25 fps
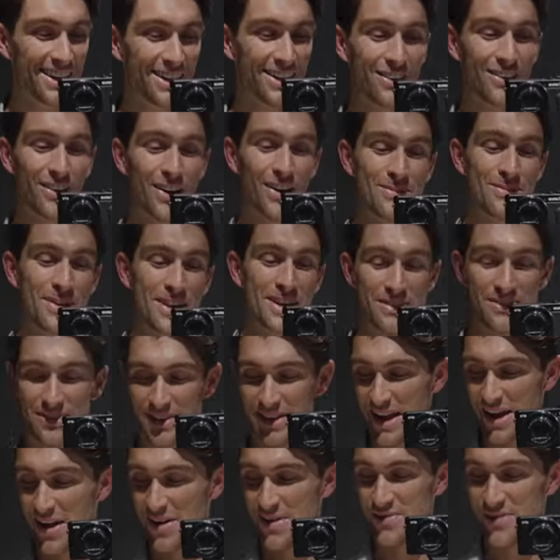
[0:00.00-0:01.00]
Well, I've been here for
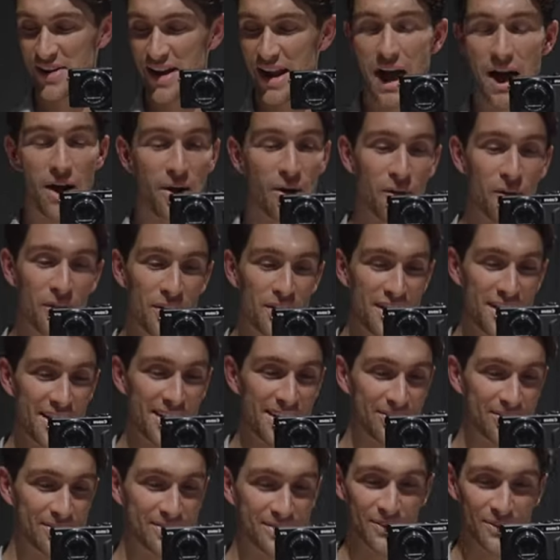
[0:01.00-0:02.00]
like over an hour already
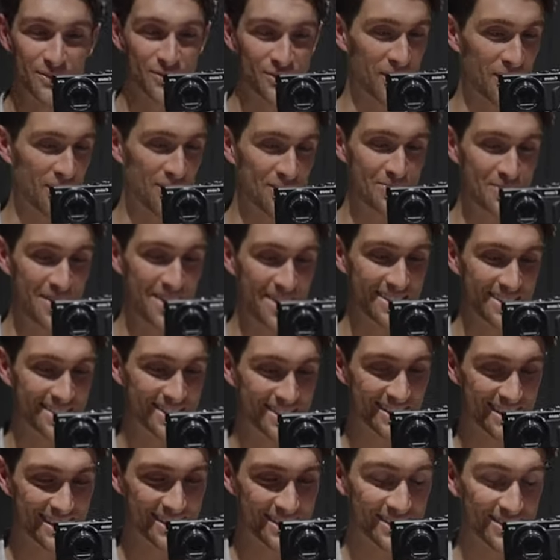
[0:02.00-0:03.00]
and I'm still trying on bits.
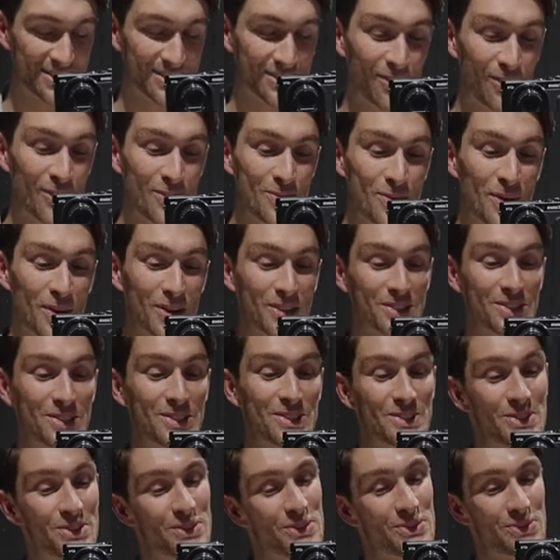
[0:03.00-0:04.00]
There's so much to
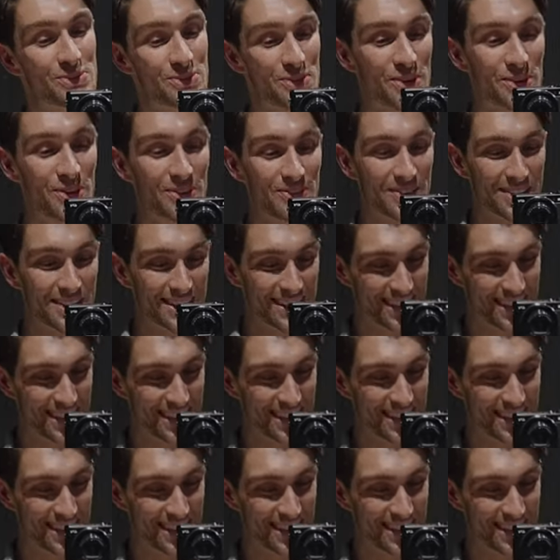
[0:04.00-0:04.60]
choose from.